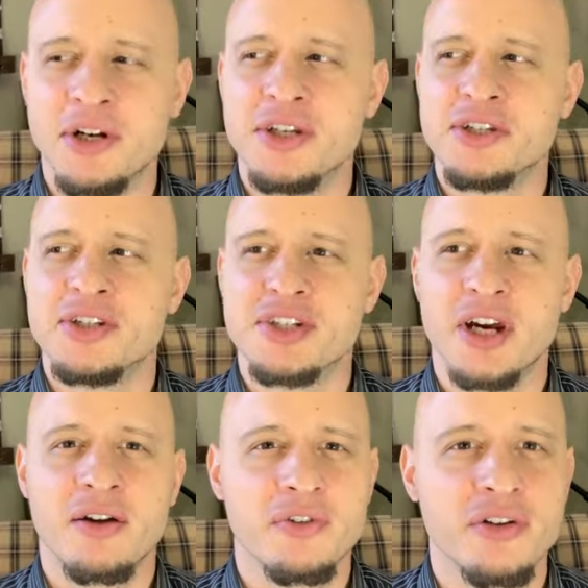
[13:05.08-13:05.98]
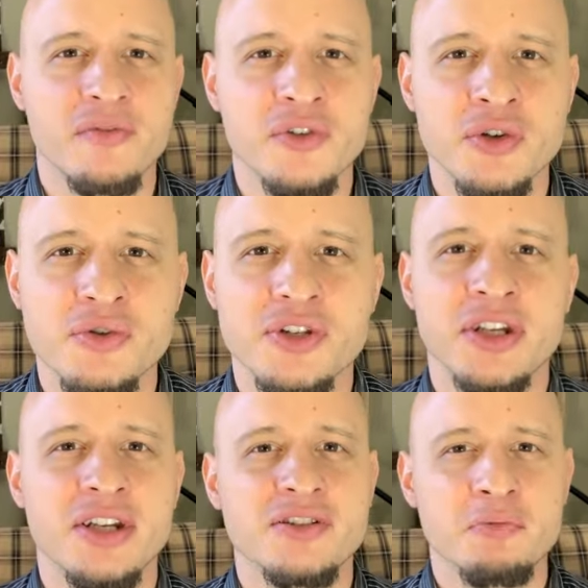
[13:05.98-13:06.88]
but he's just kind of confused,
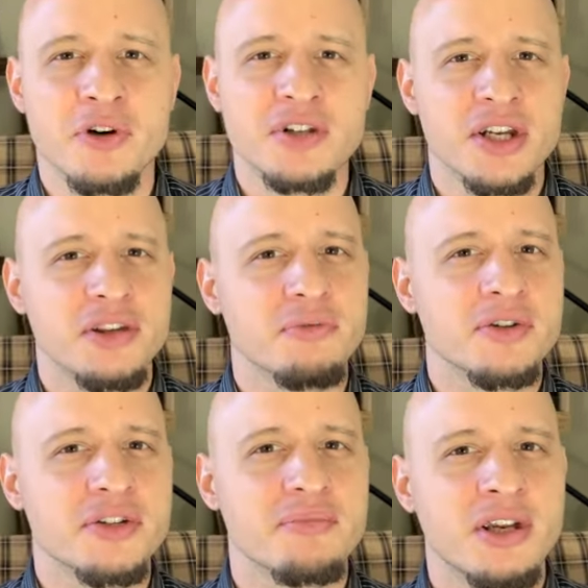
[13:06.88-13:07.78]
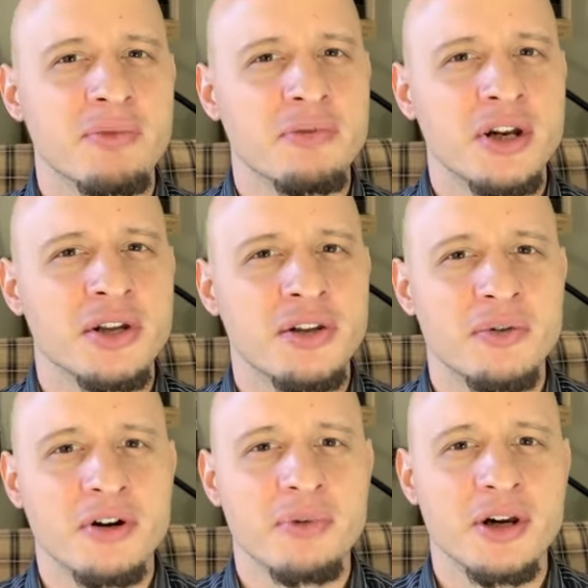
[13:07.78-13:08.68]
and he doesn't want to take the risk of maybe ringing the
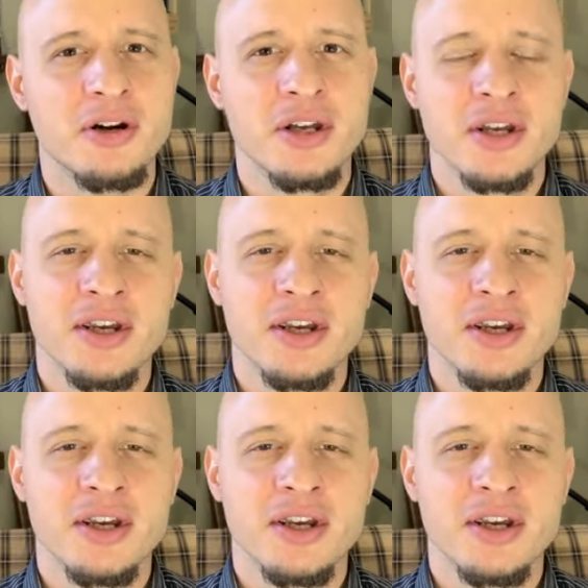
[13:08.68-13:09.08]
doorbell.